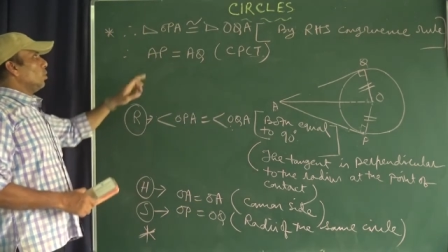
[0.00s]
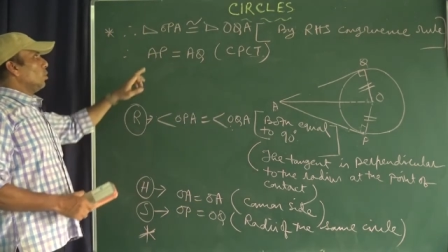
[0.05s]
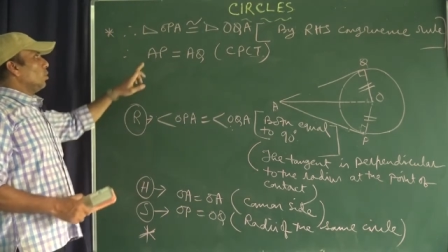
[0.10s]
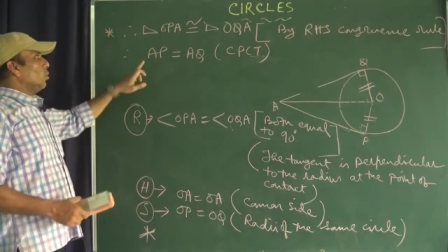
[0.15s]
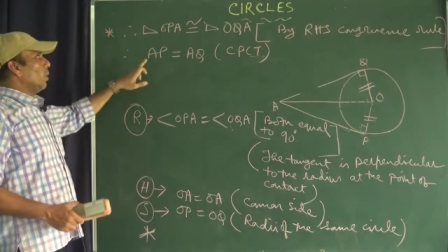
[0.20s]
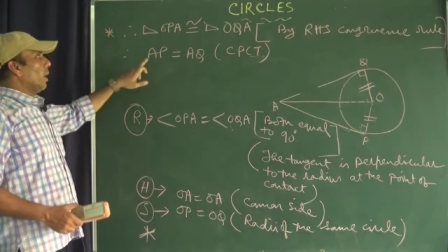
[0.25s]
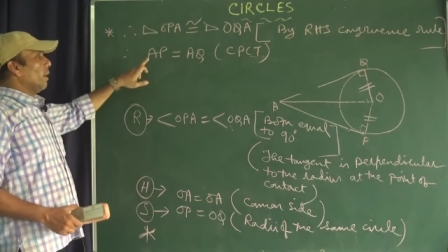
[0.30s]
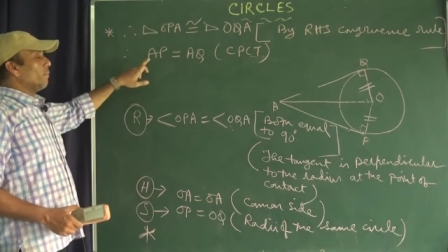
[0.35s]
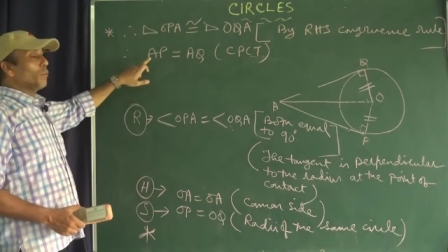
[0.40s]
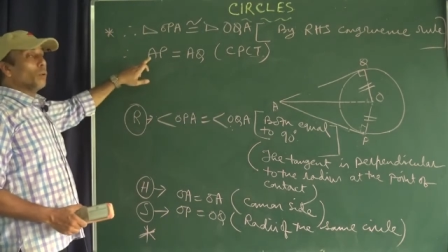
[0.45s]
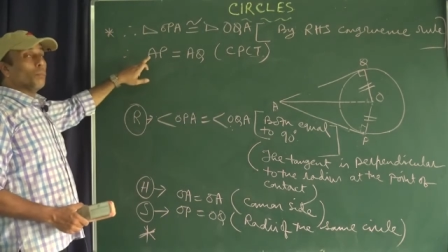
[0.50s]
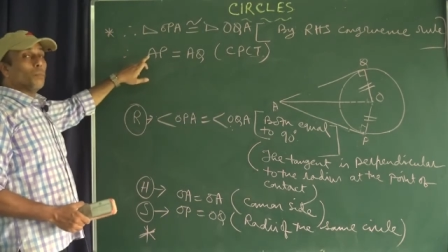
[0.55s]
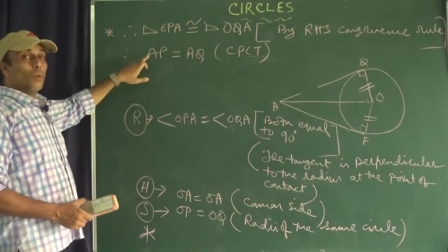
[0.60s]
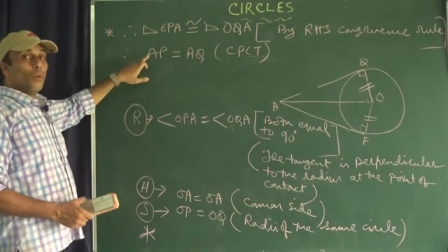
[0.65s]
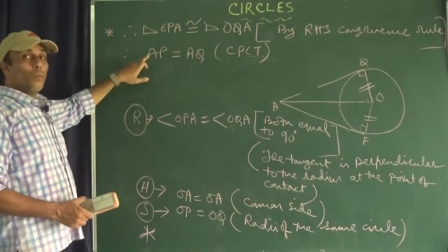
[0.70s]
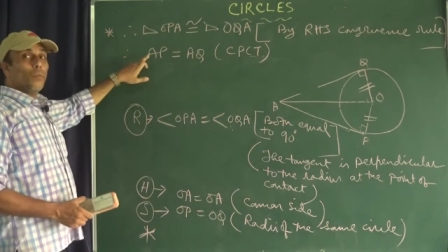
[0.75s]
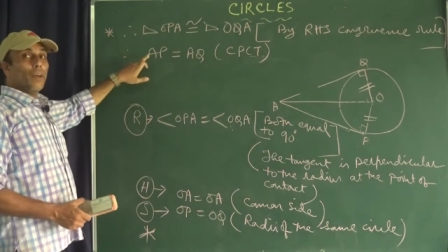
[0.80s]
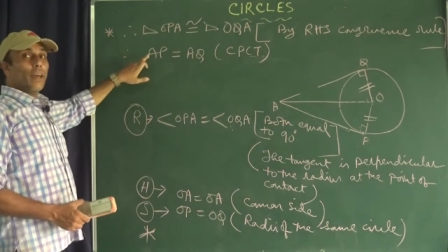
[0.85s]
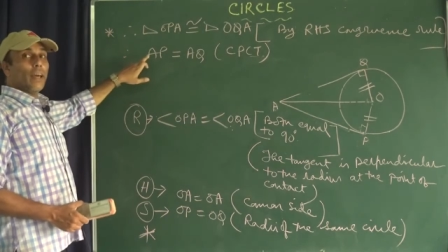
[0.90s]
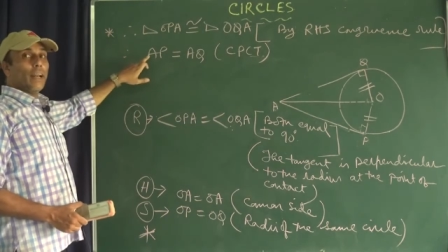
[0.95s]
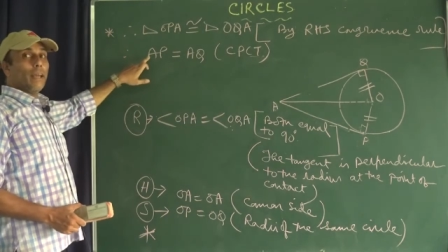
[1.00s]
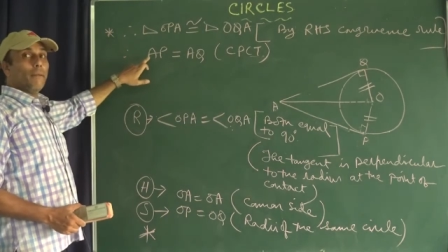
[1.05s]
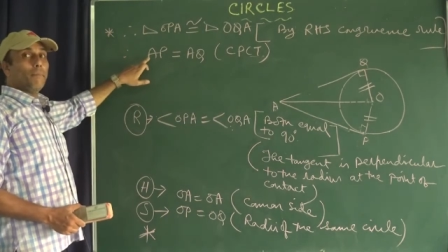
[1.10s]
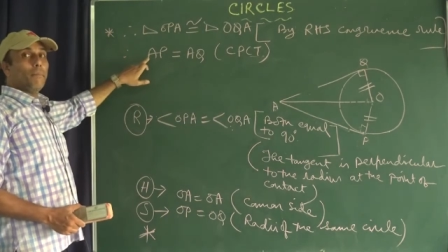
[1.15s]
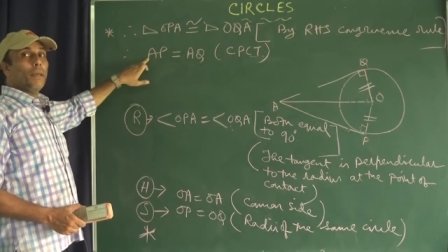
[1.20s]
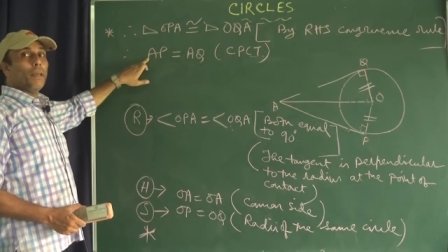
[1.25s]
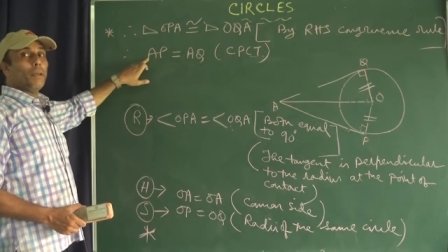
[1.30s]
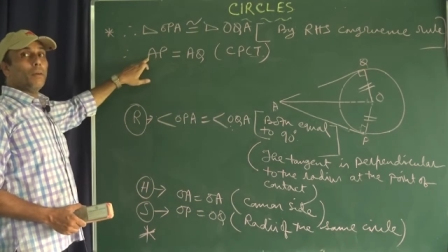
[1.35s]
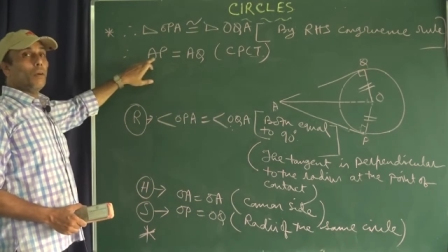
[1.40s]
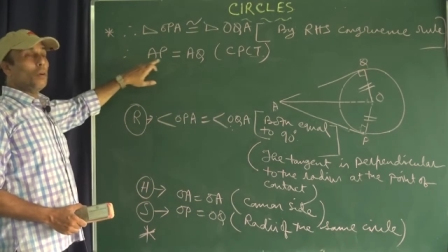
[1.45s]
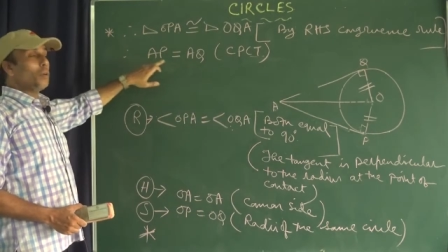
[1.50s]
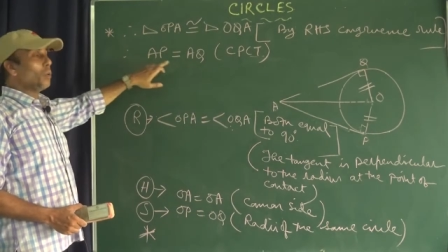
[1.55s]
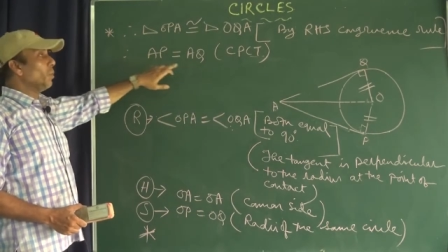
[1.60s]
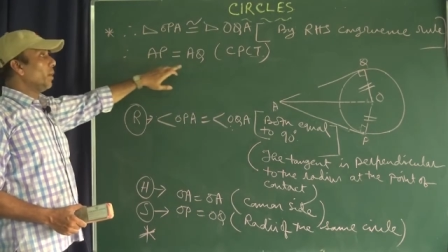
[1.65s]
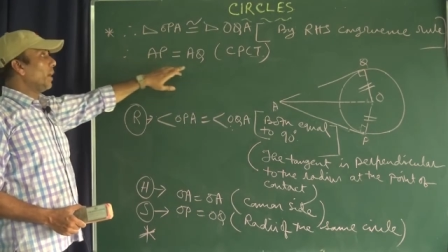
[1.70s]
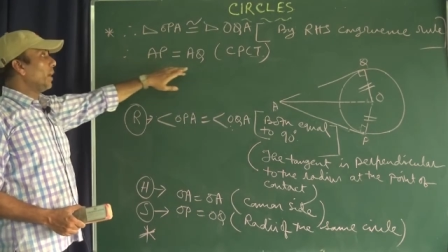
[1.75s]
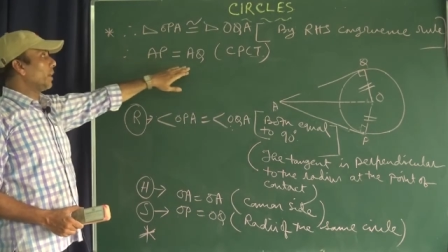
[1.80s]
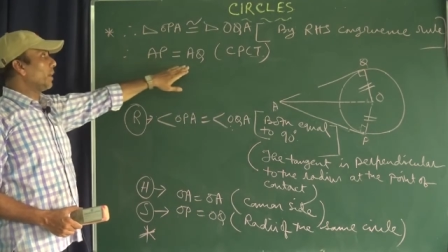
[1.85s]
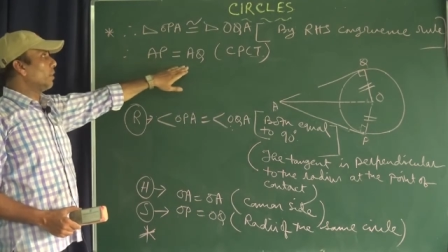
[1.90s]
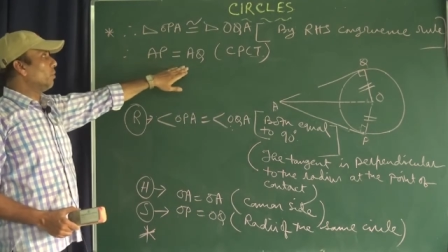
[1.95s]
we have to prove here A P equal to
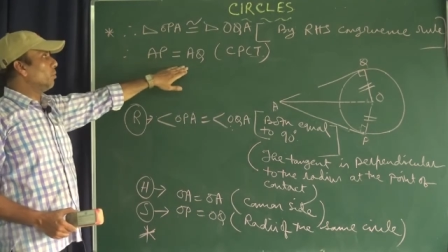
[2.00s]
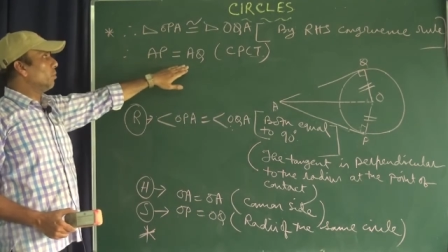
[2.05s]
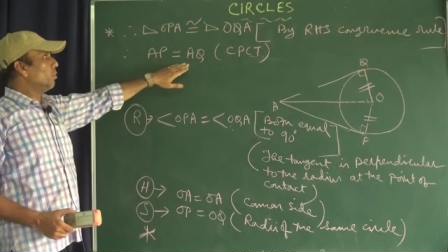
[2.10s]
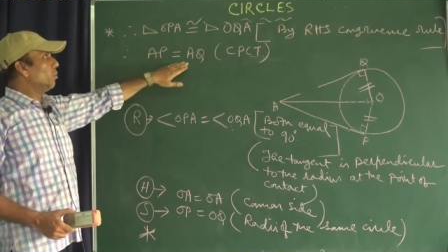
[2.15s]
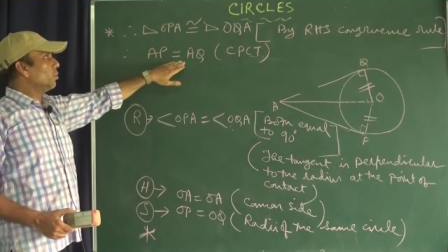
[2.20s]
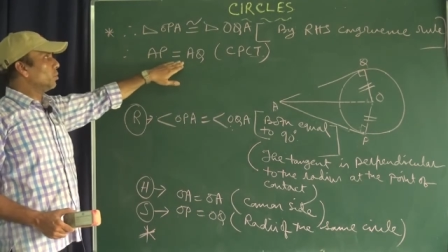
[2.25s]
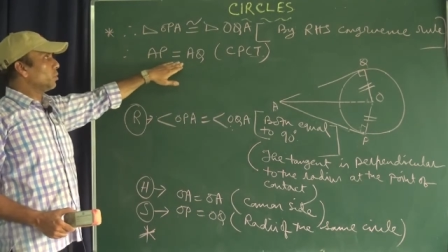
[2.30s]
A Q.